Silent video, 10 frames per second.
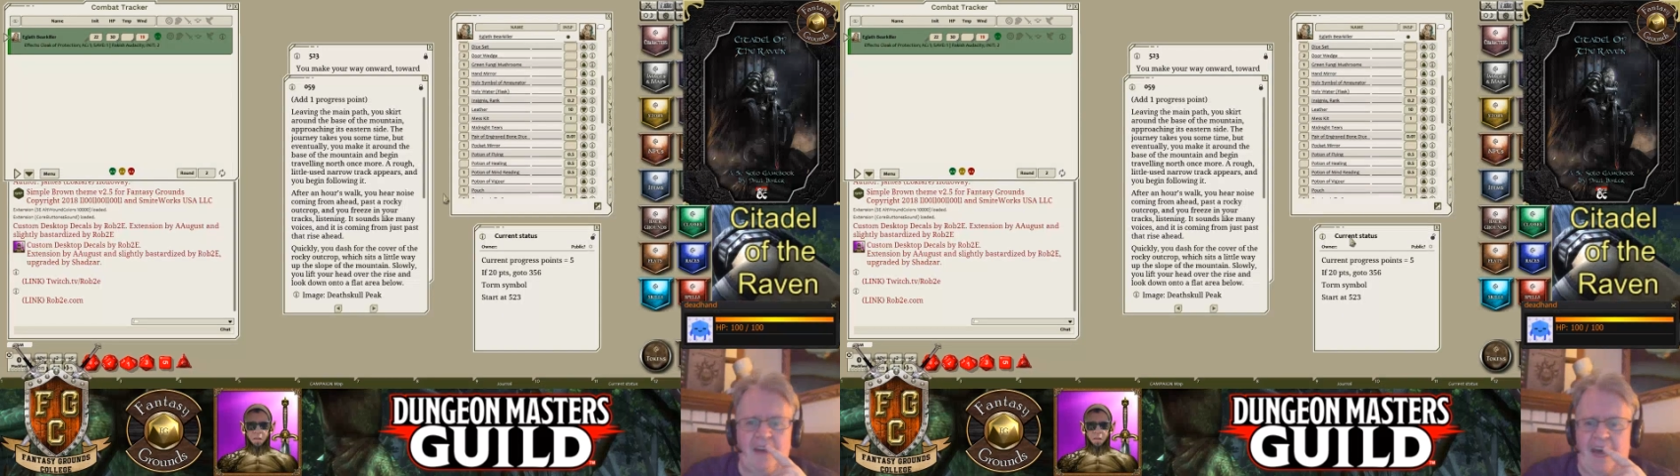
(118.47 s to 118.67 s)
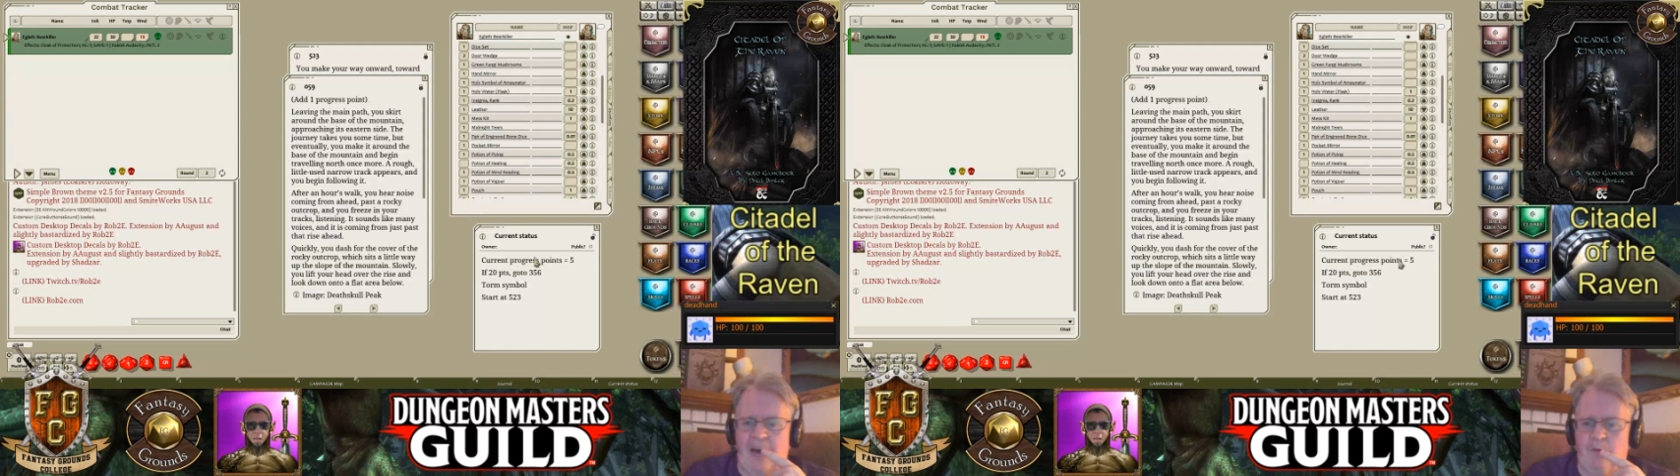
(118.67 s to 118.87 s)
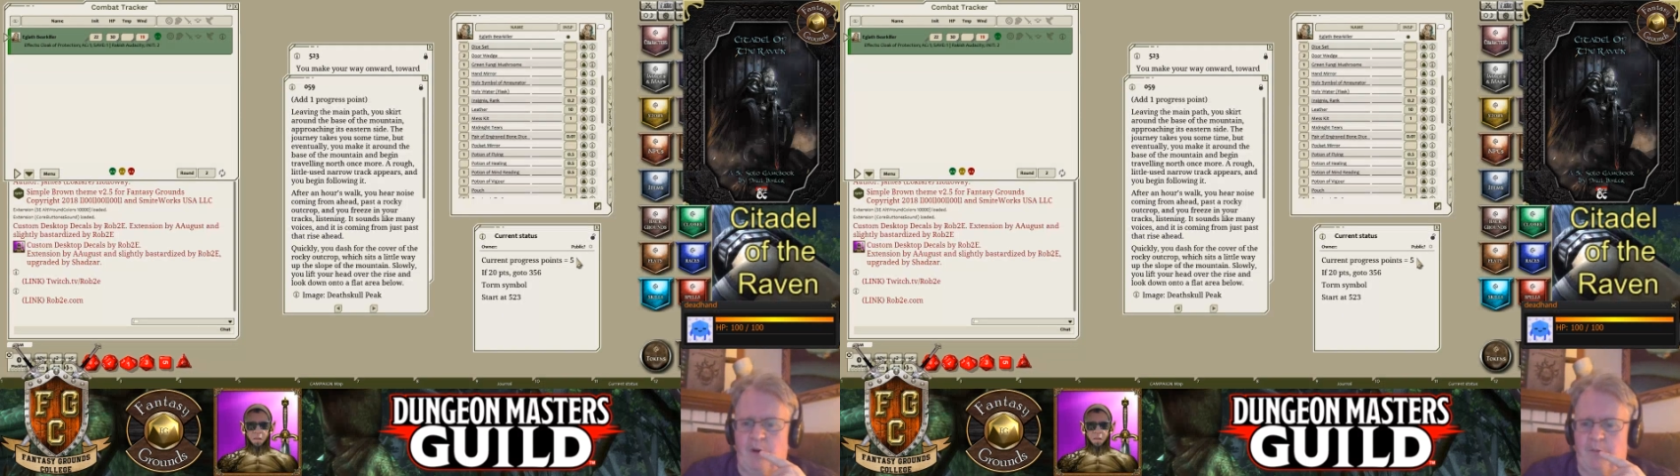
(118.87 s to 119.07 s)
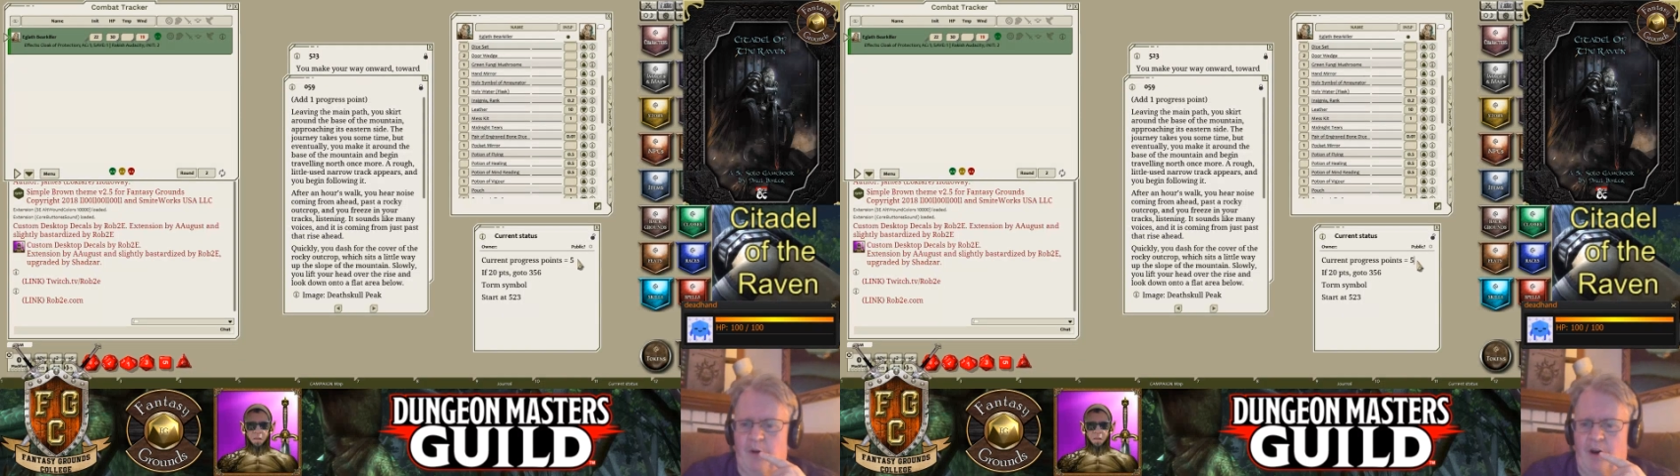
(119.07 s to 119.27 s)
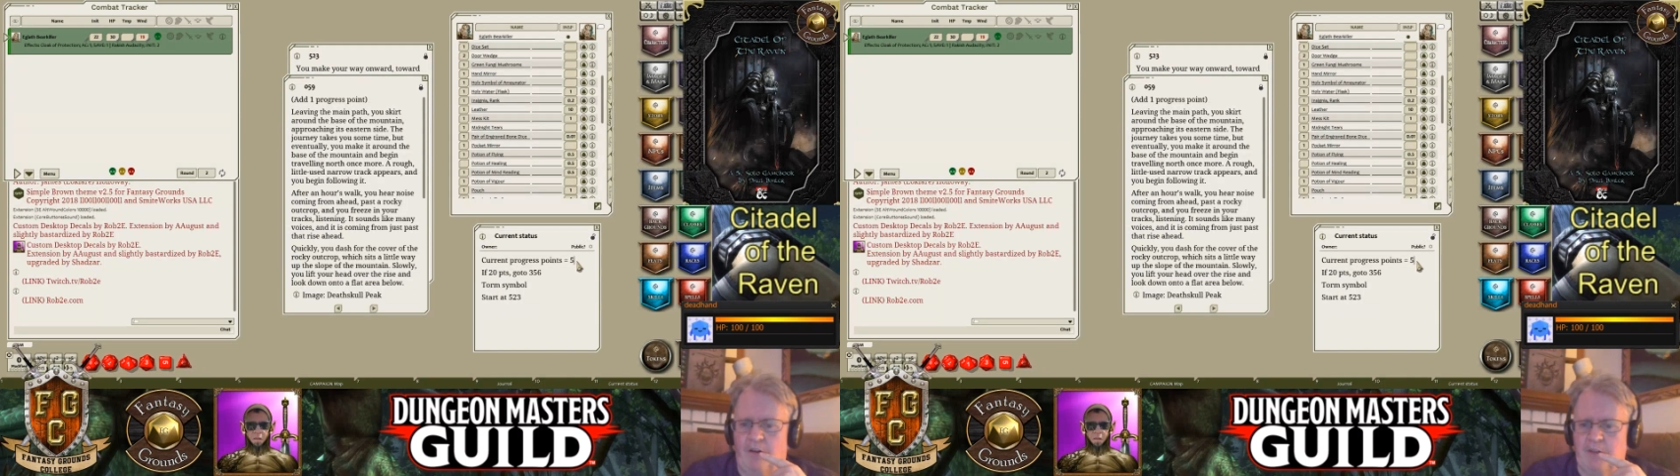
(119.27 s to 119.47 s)
Add 1
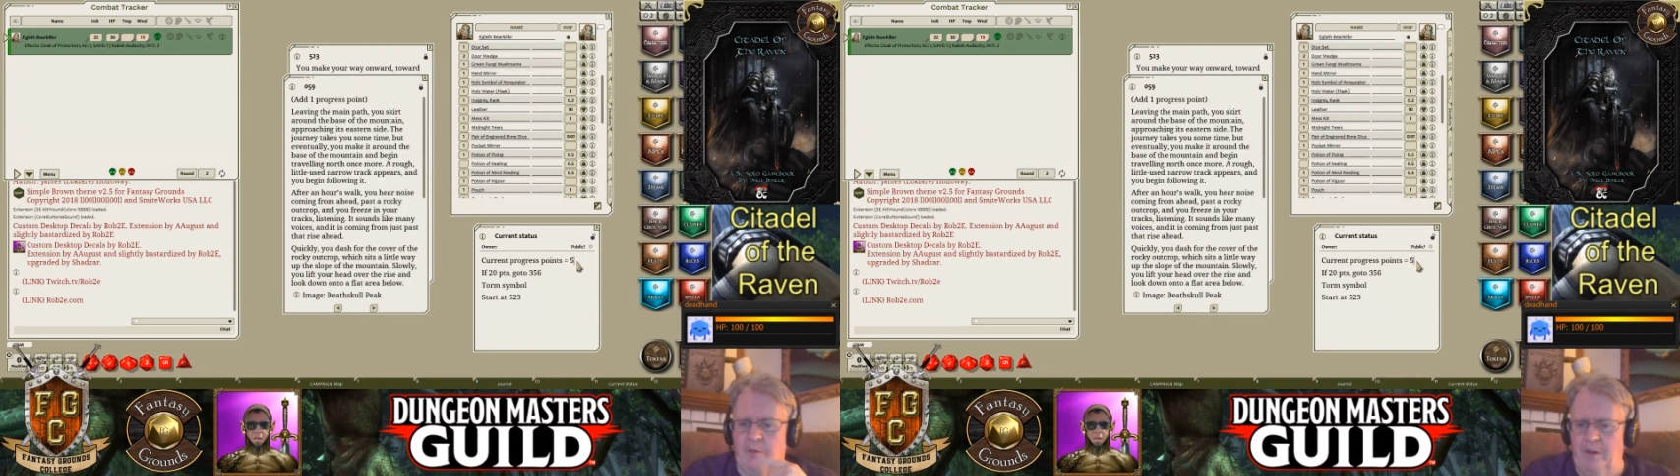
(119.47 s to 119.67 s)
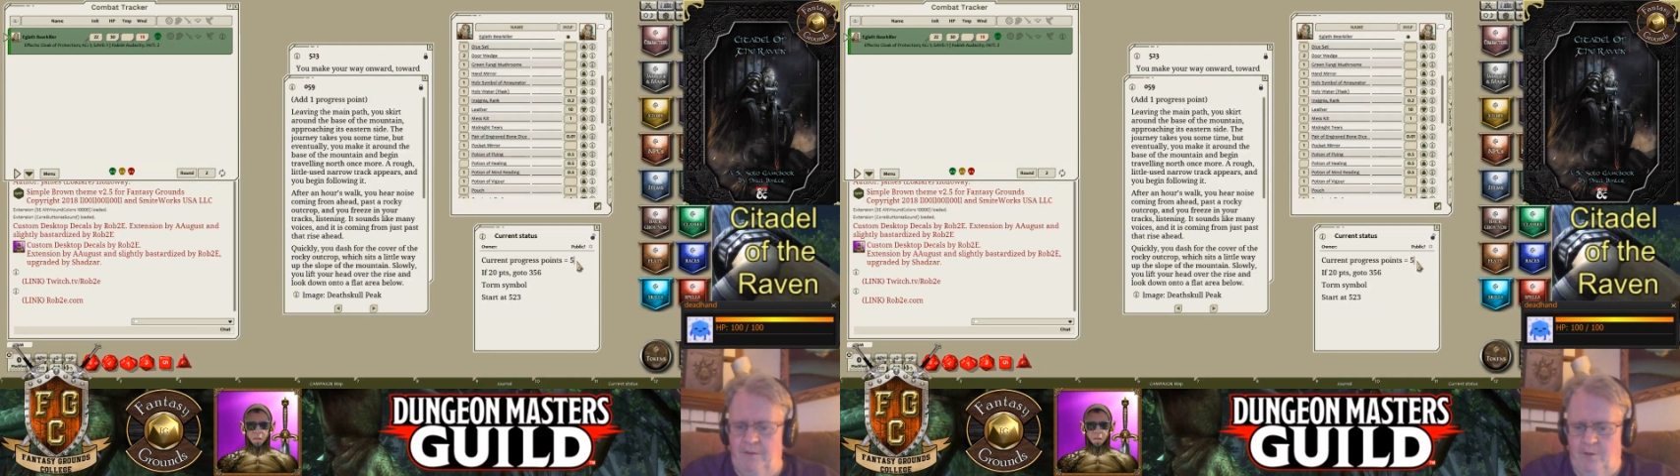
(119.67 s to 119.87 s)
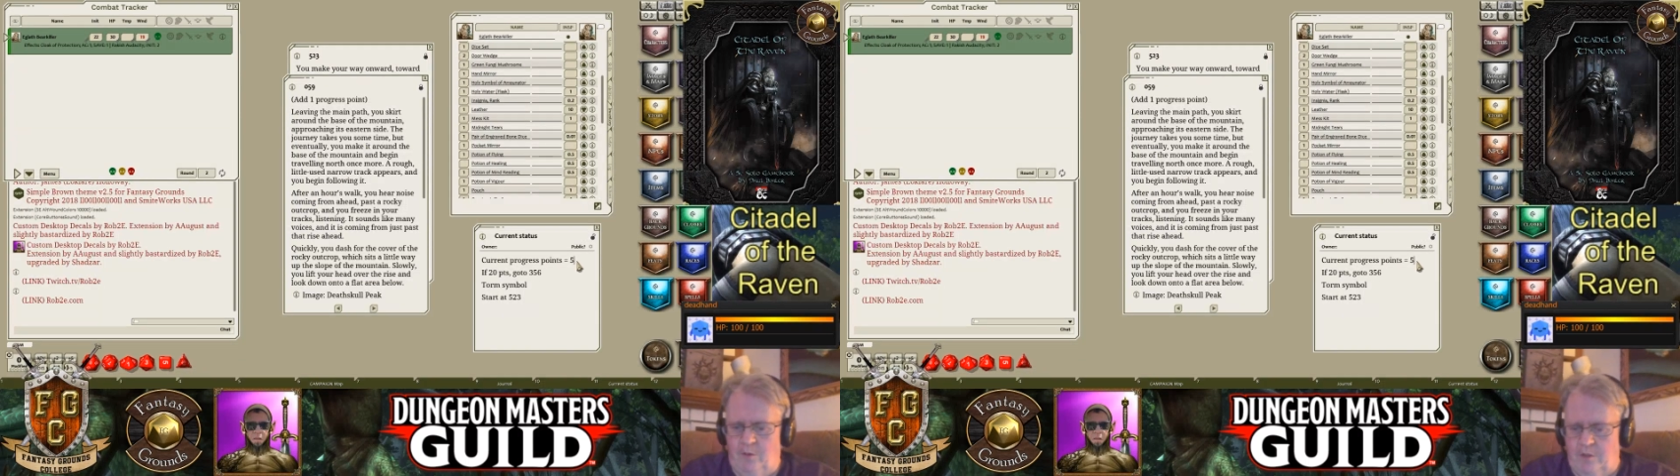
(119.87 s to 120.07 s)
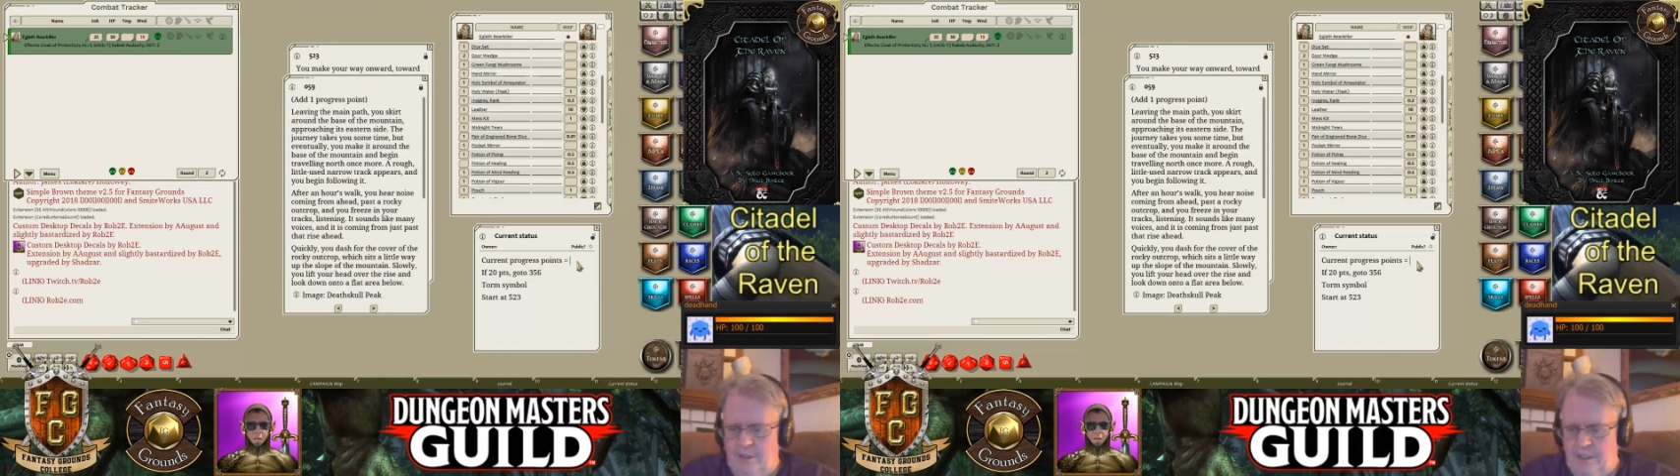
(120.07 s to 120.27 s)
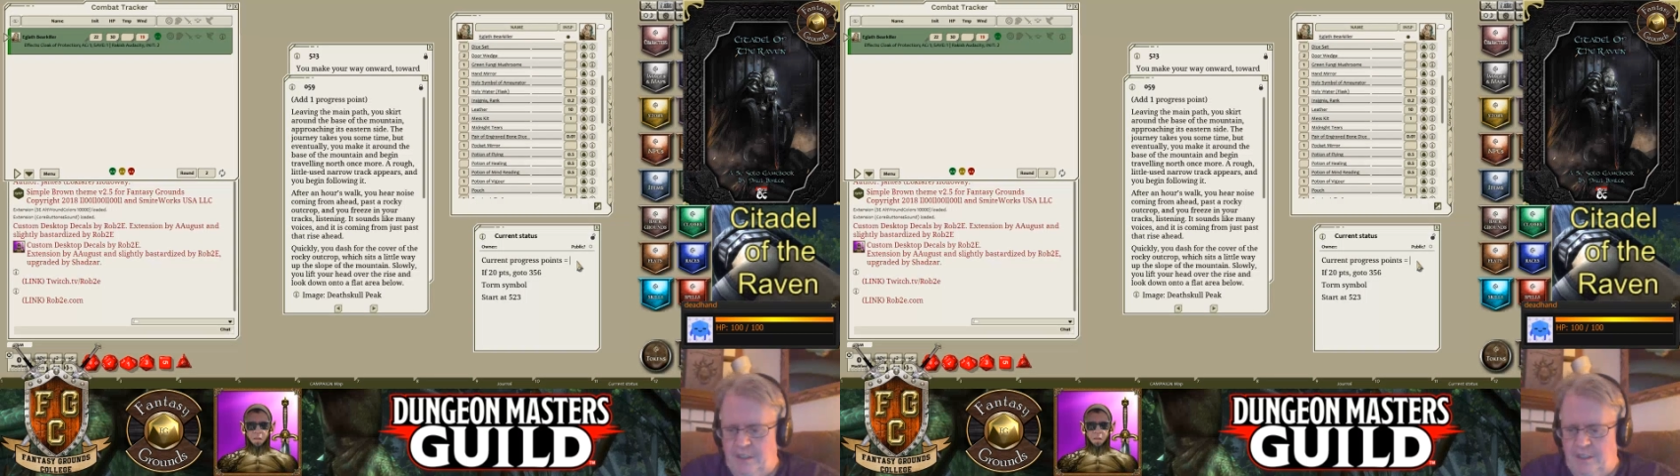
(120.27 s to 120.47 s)
progress point, of
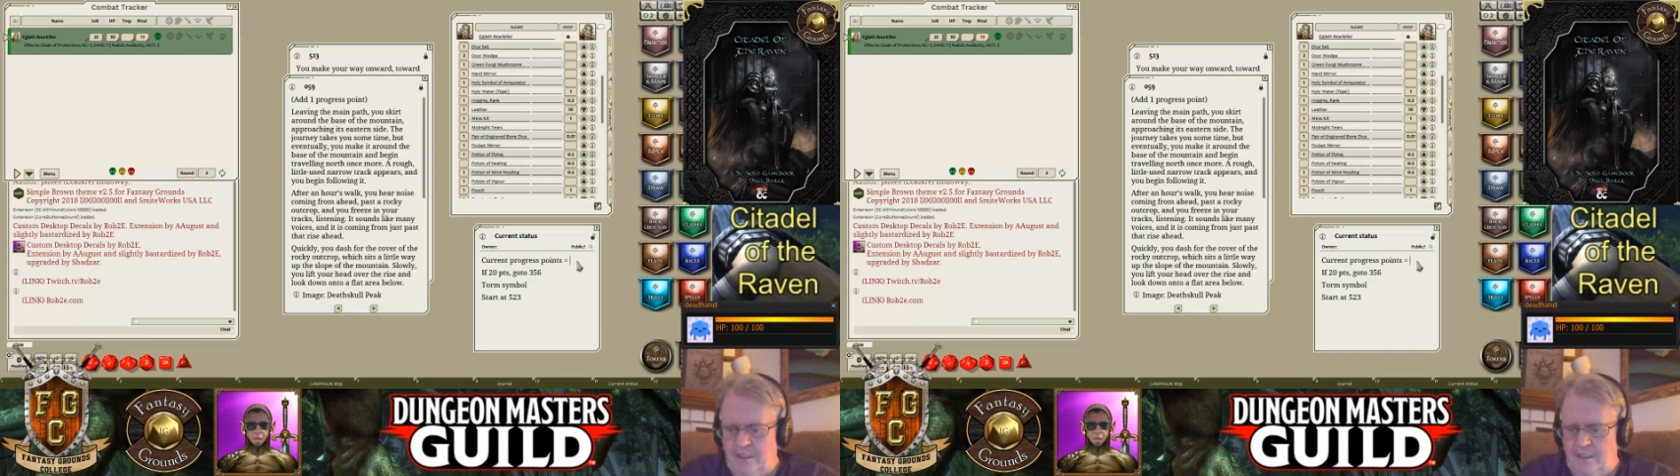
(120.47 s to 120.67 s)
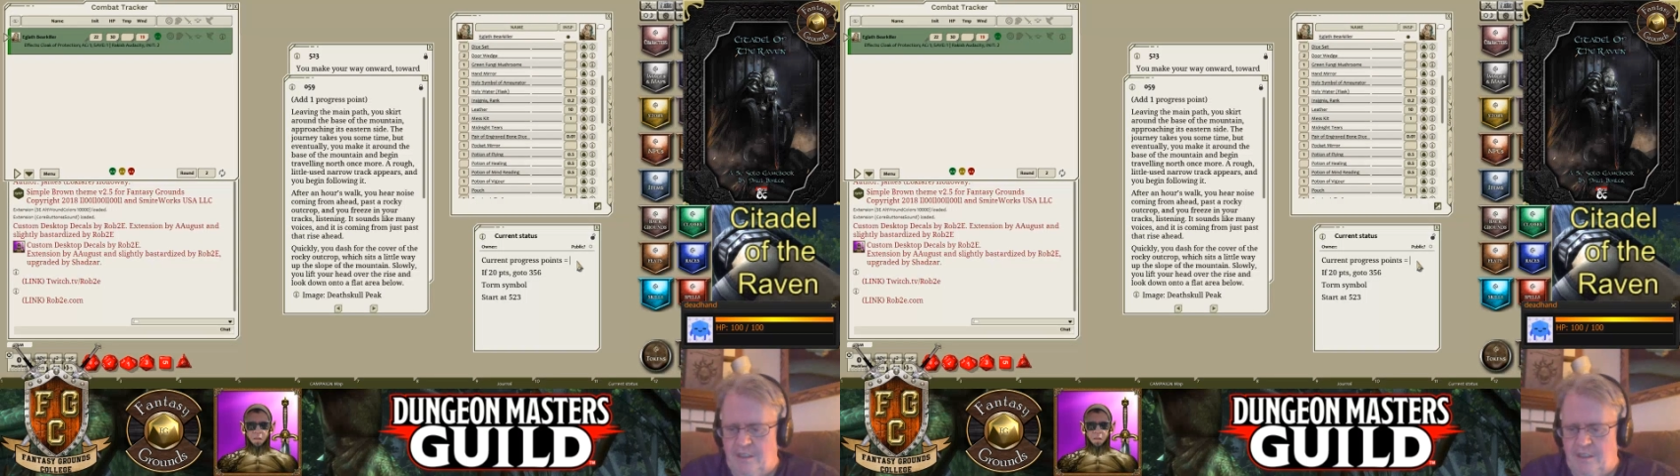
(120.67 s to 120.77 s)
course.